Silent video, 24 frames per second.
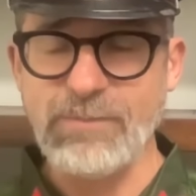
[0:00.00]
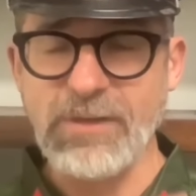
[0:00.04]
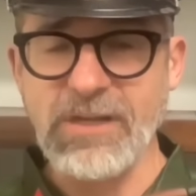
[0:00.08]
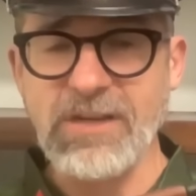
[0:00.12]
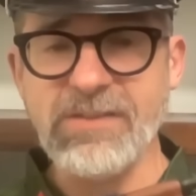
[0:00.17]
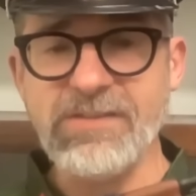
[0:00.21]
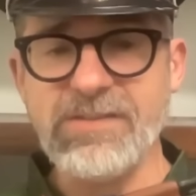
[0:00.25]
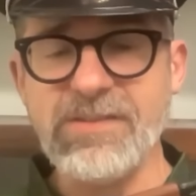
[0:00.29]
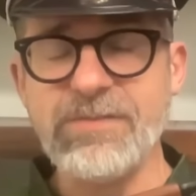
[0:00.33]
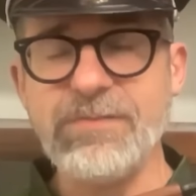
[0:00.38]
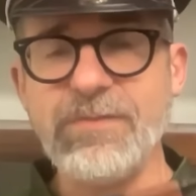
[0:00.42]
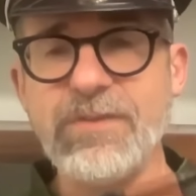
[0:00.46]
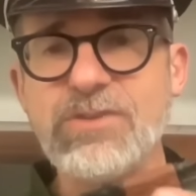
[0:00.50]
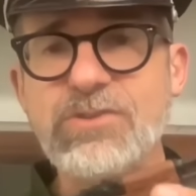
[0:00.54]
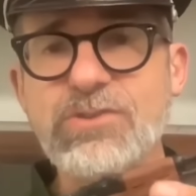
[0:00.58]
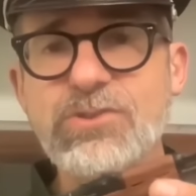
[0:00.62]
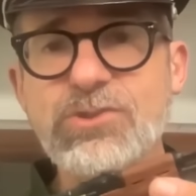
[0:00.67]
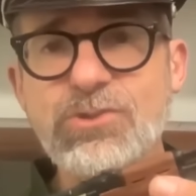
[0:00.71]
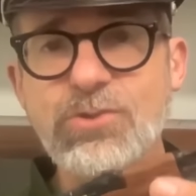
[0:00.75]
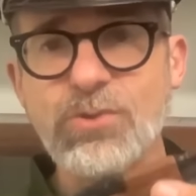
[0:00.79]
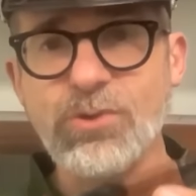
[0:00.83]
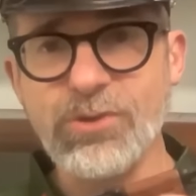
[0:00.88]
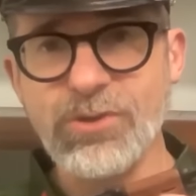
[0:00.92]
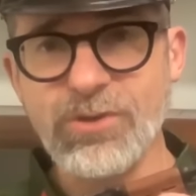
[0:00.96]
because of its
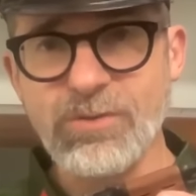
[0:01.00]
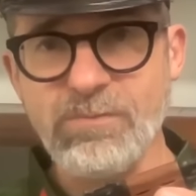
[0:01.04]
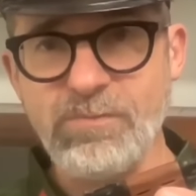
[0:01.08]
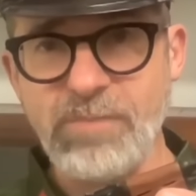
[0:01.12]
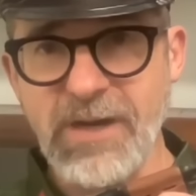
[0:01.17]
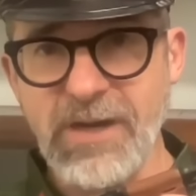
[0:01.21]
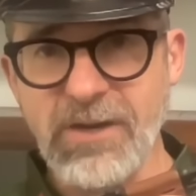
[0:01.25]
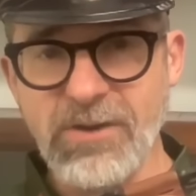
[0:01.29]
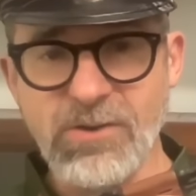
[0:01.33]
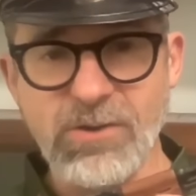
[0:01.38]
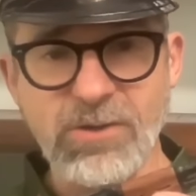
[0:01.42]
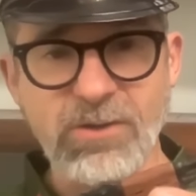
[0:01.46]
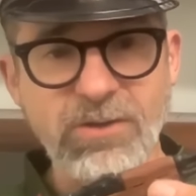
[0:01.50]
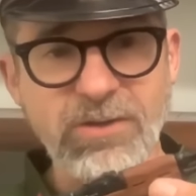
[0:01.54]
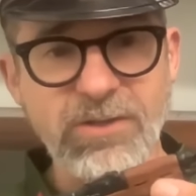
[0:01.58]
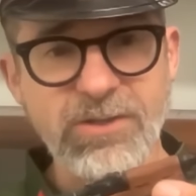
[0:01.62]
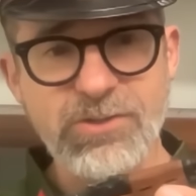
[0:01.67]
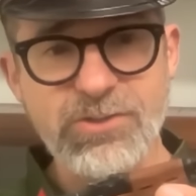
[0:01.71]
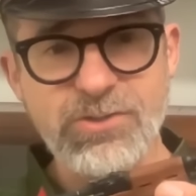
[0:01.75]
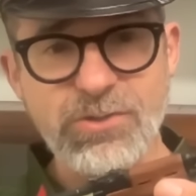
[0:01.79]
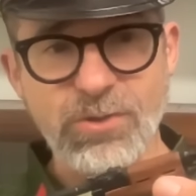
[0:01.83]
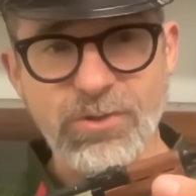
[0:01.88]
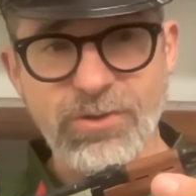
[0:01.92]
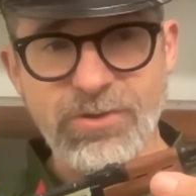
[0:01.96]
shorter barrel
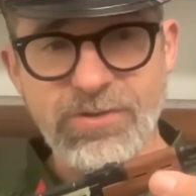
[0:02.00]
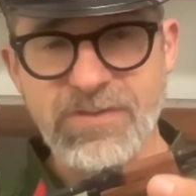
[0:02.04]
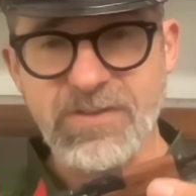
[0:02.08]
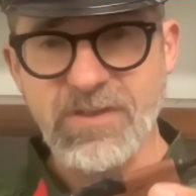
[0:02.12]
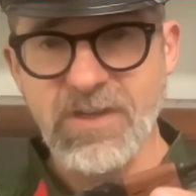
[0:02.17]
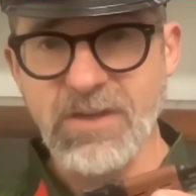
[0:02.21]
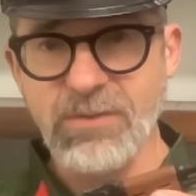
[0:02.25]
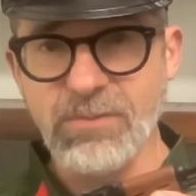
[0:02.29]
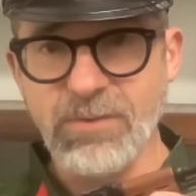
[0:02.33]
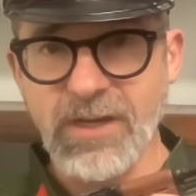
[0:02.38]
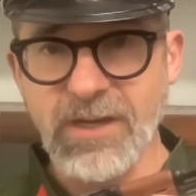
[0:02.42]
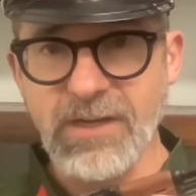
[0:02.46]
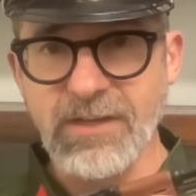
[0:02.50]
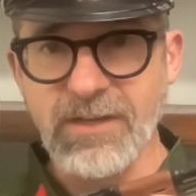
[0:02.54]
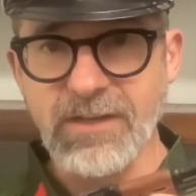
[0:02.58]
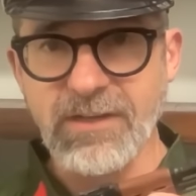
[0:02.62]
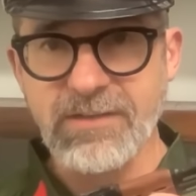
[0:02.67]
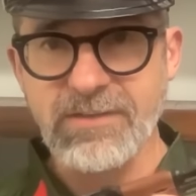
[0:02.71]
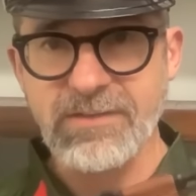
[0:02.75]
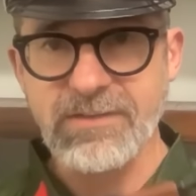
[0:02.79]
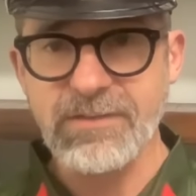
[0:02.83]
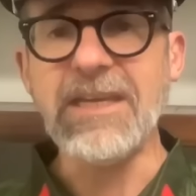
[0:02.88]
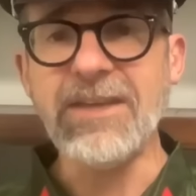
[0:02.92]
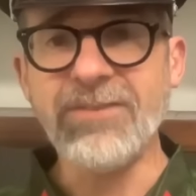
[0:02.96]
and shorter sight
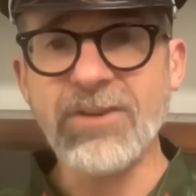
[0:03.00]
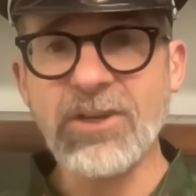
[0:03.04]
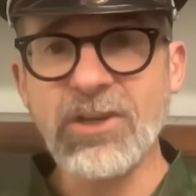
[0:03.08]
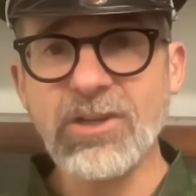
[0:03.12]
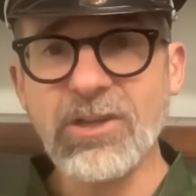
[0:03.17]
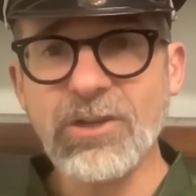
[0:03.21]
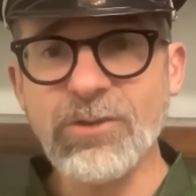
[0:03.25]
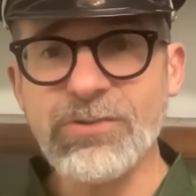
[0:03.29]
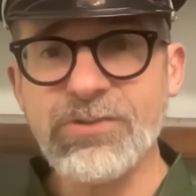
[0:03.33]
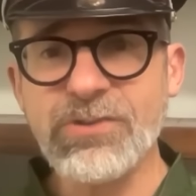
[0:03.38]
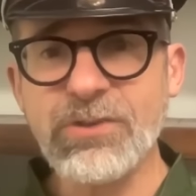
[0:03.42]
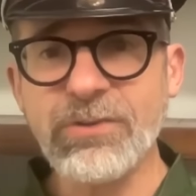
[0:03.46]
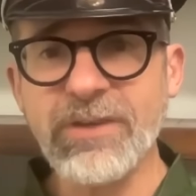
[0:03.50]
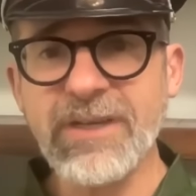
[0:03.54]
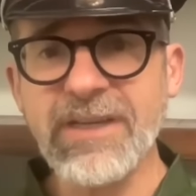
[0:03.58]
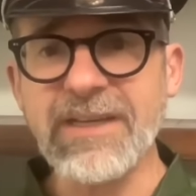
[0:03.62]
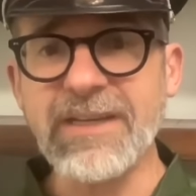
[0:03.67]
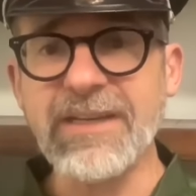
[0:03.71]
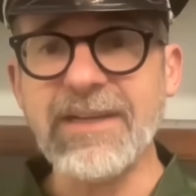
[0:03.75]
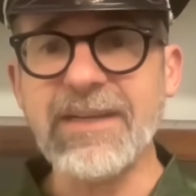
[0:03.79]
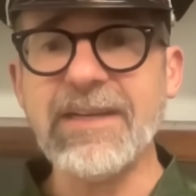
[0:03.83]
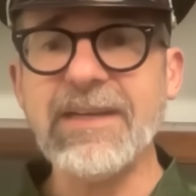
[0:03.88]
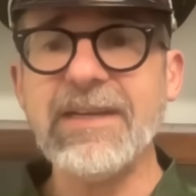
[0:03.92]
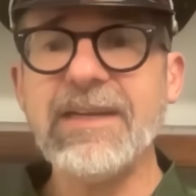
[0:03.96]
radius. Even closer
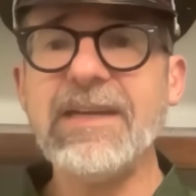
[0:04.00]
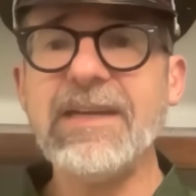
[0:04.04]
in,